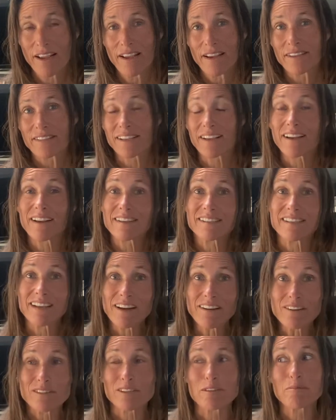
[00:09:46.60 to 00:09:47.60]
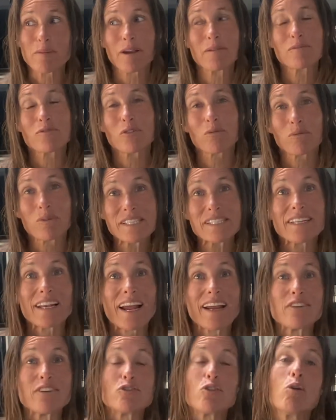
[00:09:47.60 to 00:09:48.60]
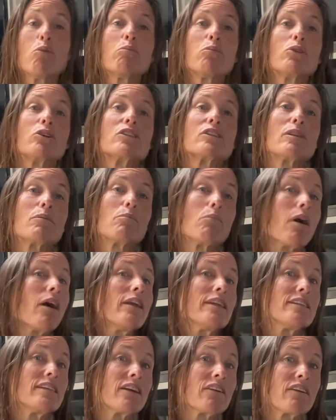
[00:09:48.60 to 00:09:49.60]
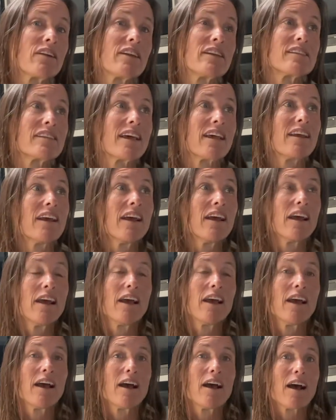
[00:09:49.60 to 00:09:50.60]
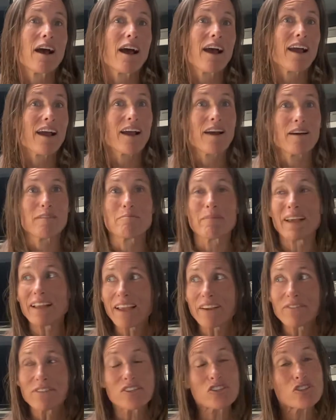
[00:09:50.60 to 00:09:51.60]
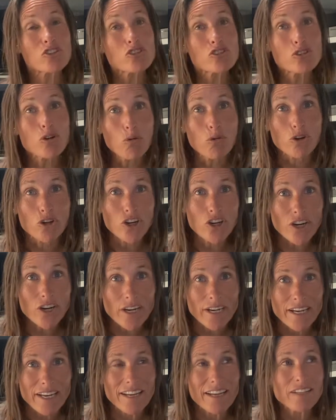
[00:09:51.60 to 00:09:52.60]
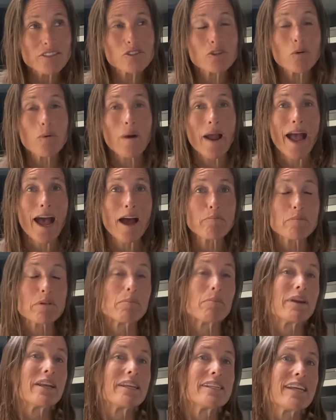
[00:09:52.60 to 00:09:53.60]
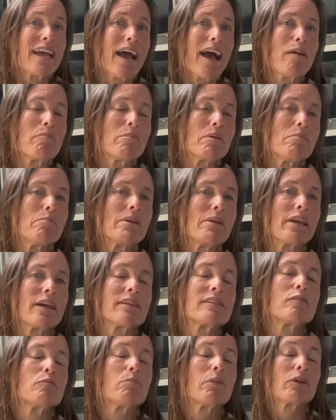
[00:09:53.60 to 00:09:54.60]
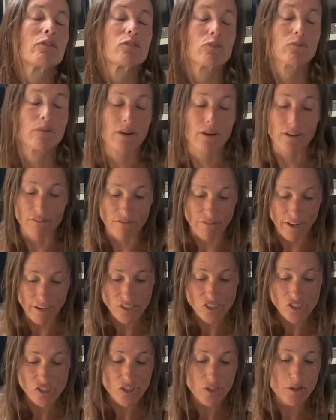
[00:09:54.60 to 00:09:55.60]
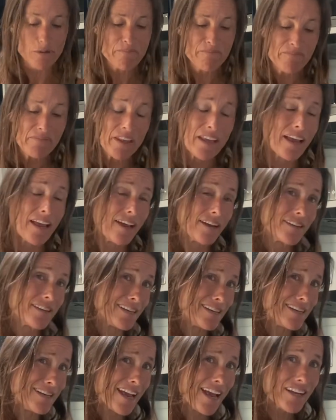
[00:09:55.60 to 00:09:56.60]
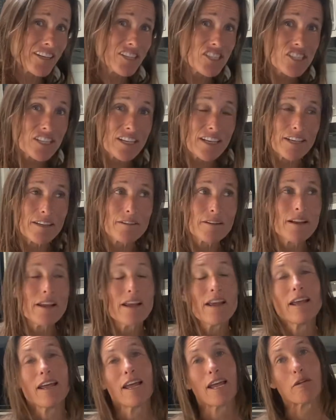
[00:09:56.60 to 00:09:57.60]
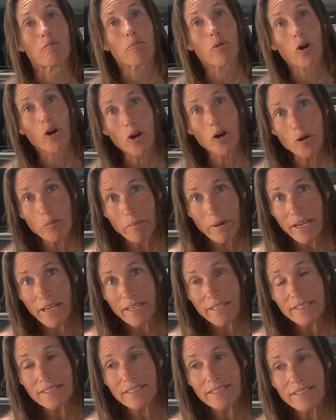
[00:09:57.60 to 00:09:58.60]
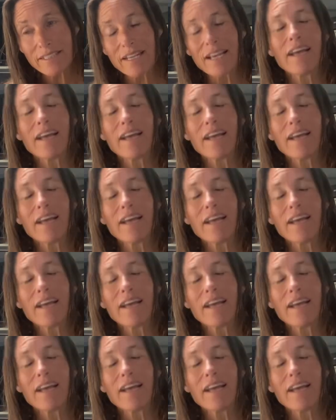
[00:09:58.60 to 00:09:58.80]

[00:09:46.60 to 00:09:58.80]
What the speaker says: Because I got to tell you, sometimes the reason I don't push the monetary is that my life is just so good. It's so happy, but it's happy because it's built around adventure and connection and purpose.